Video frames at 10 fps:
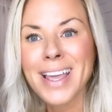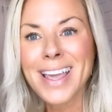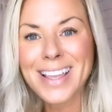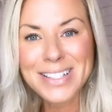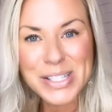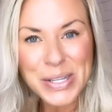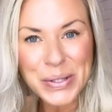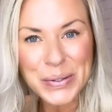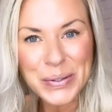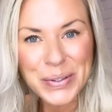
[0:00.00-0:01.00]

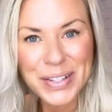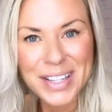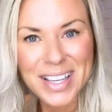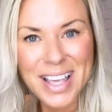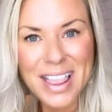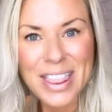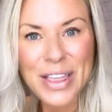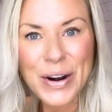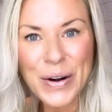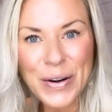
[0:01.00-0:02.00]
into
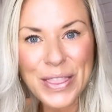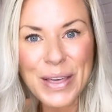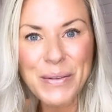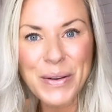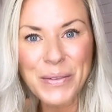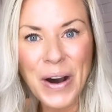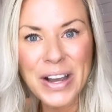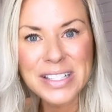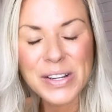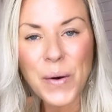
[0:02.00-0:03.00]
the earth that we
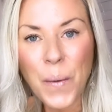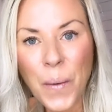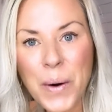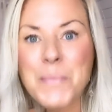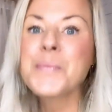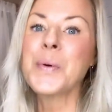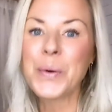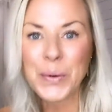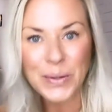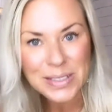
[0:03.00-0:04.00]
want or
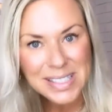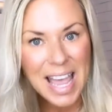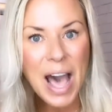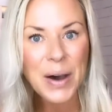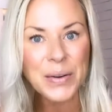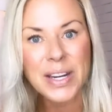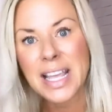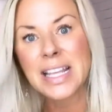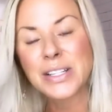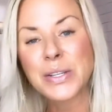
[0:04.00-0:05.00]
pull down
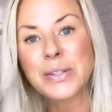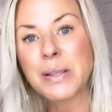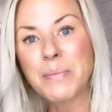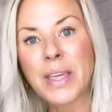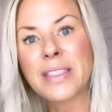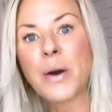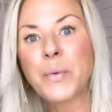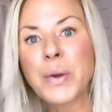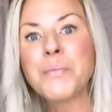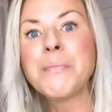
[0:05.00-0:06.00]
into something that
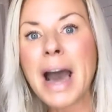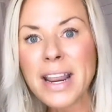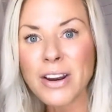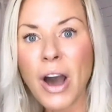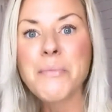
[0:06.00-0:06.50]
we might not